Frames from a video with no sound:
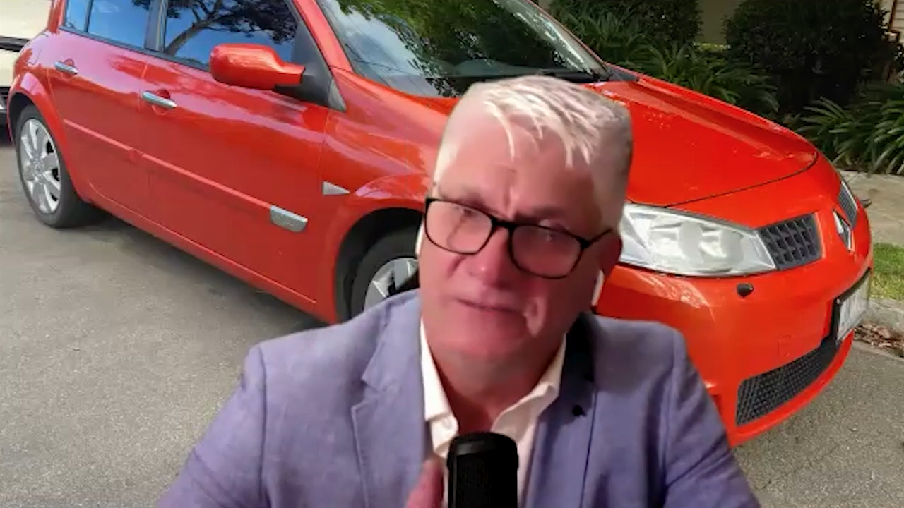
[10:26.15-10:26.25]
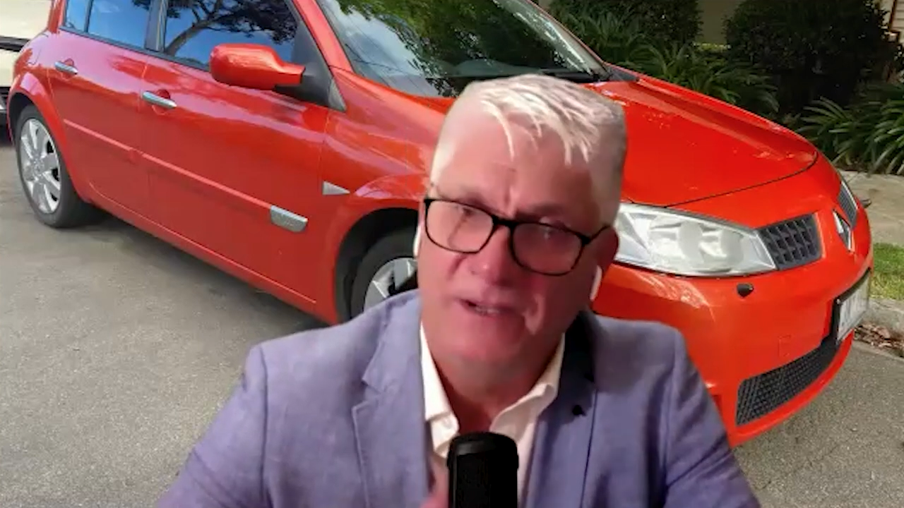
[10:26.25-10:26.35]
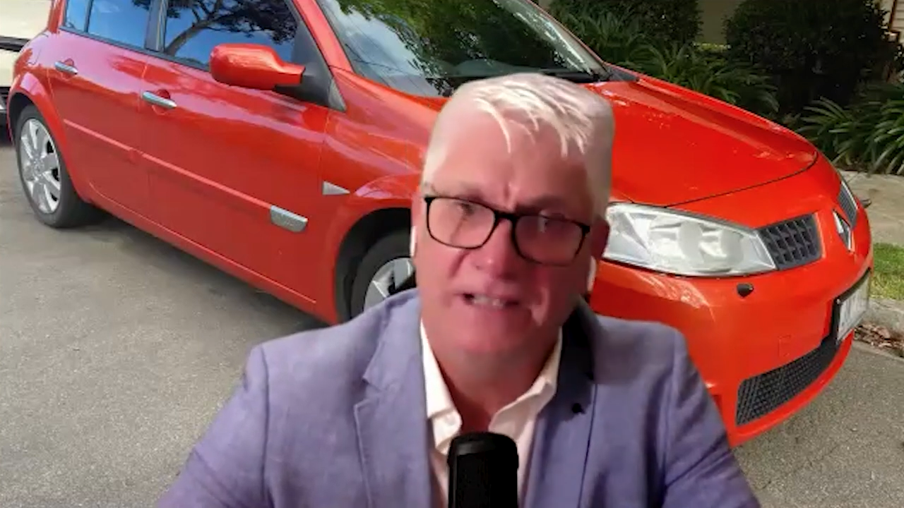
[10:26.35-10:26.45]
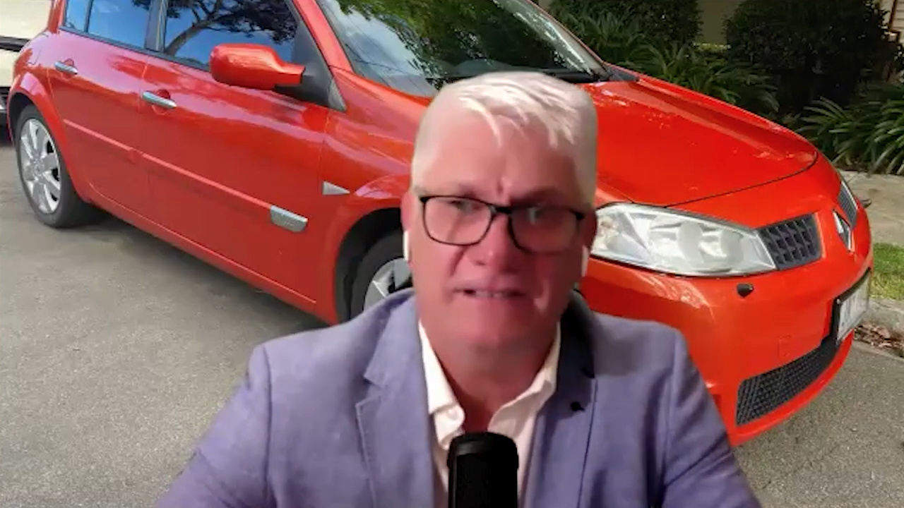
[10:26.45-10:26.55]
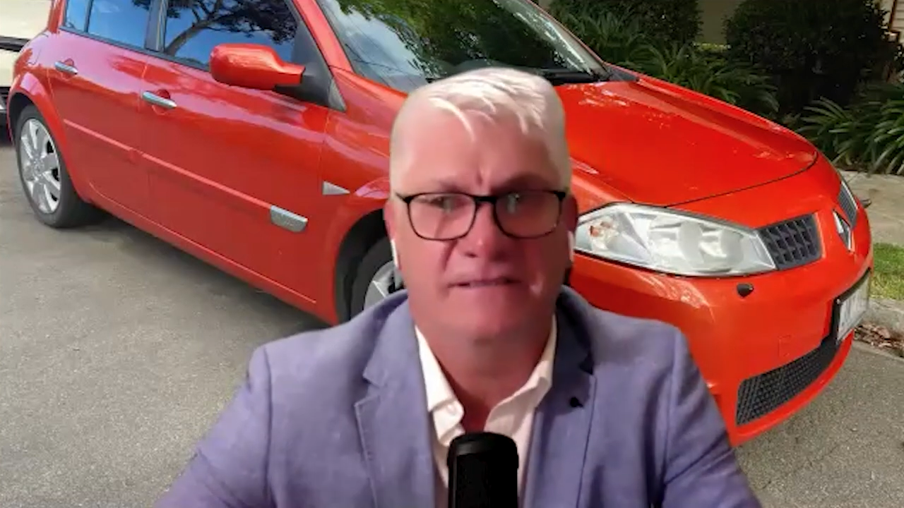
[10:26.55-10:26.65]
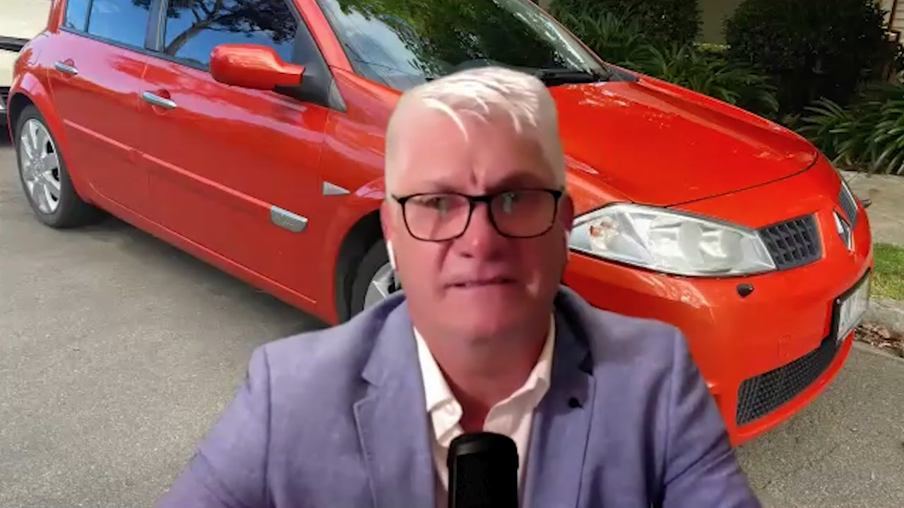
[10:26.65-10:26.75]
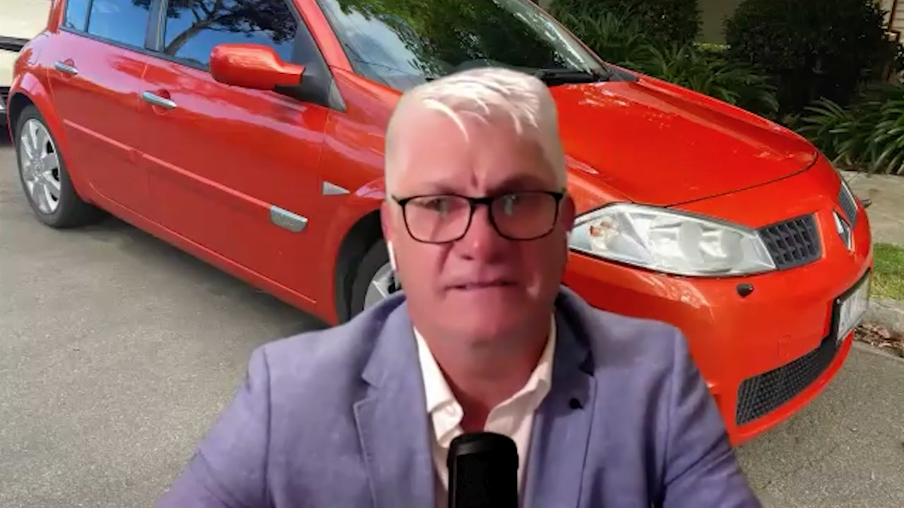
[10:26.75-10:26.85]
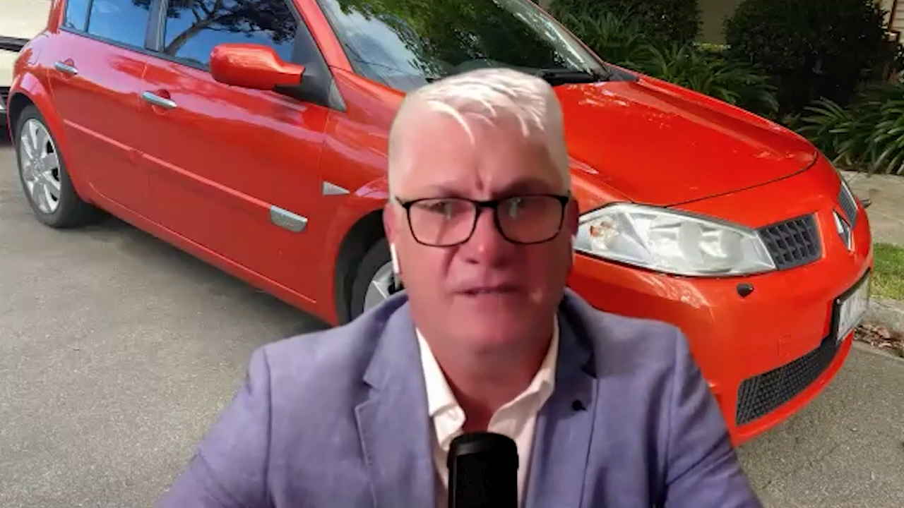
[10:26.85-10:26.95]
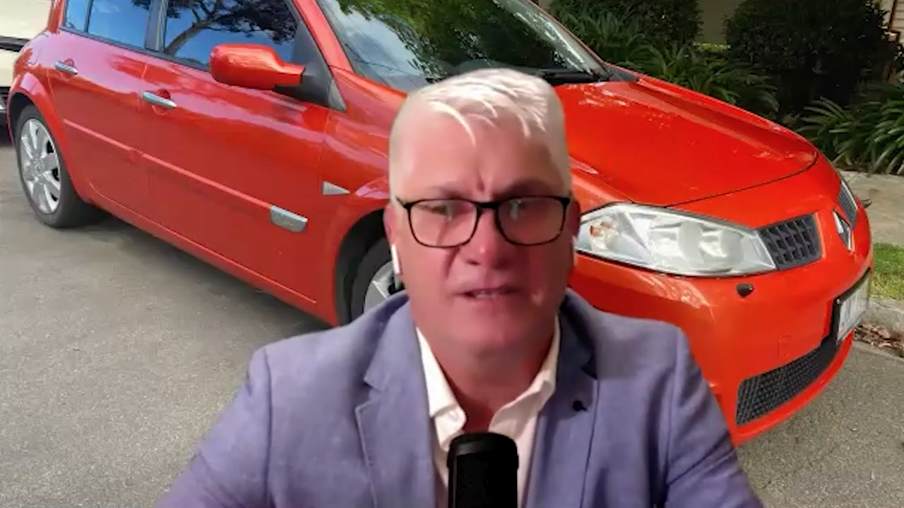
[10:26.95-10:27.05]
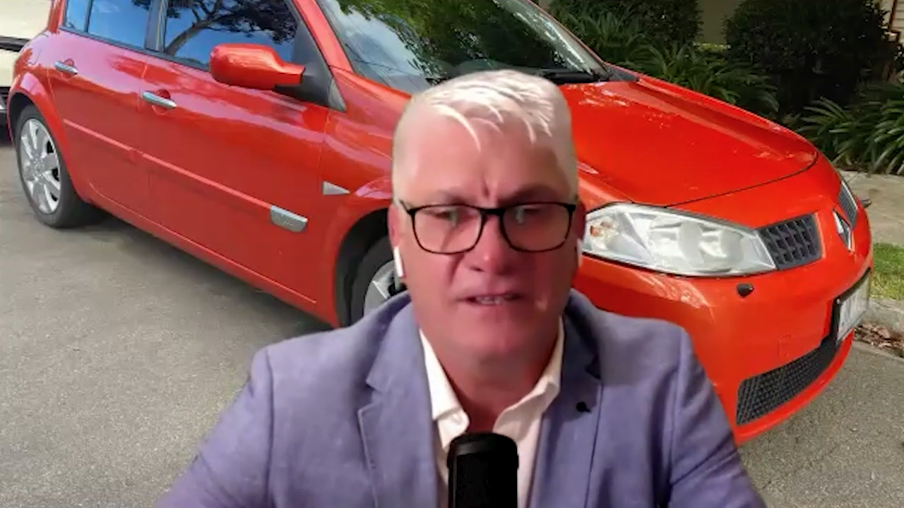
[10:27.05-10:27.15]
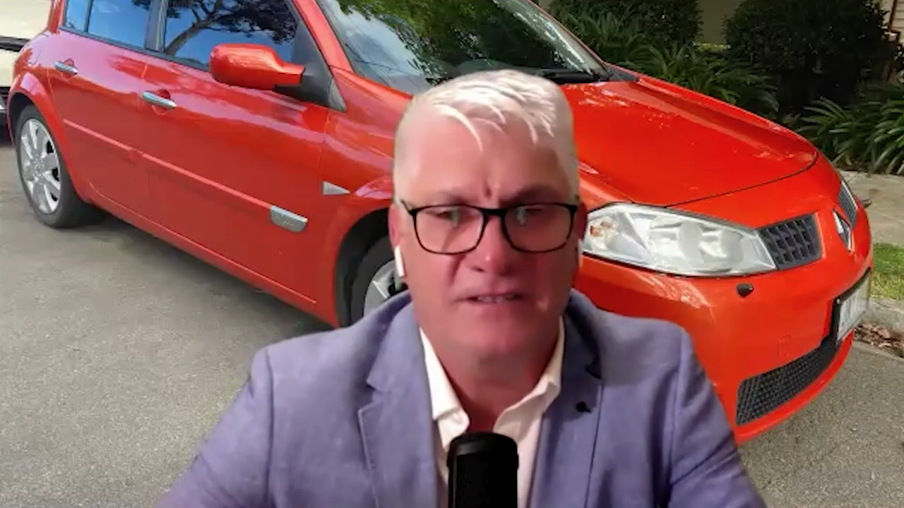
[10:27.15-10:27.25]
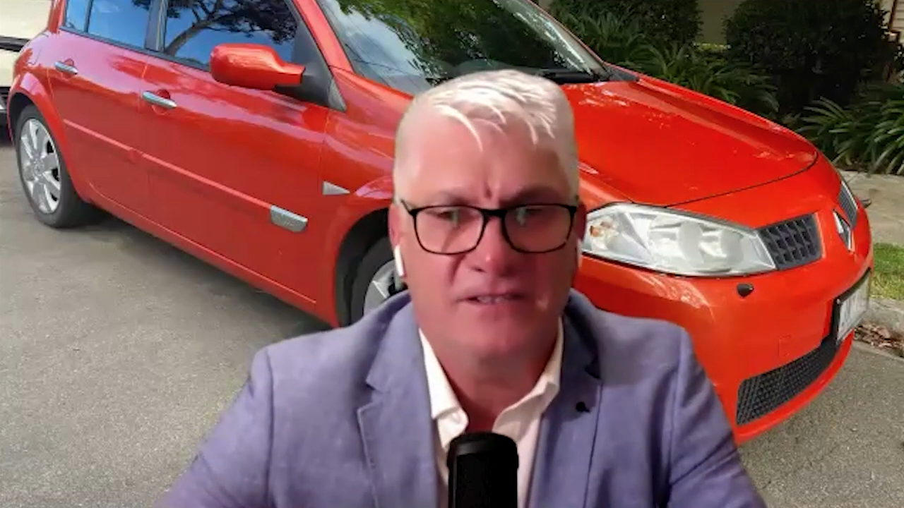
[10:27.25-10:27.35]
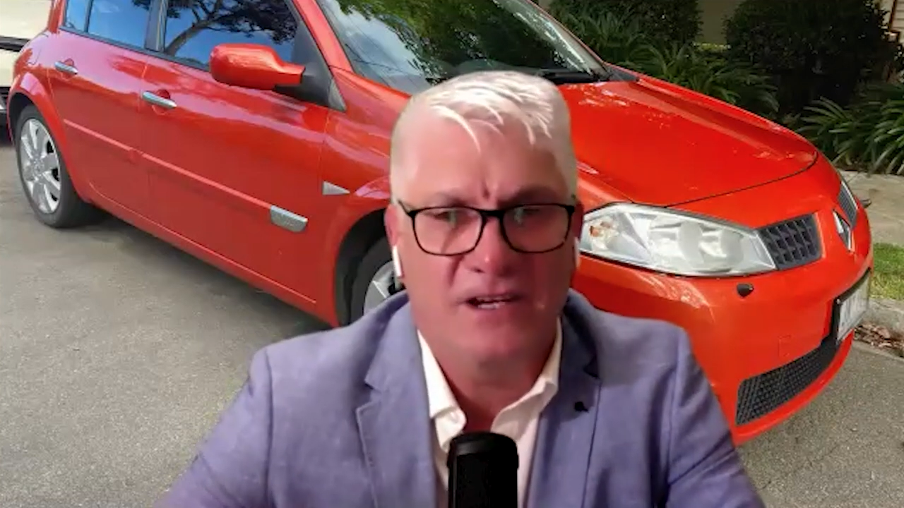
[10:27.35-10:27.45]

But when things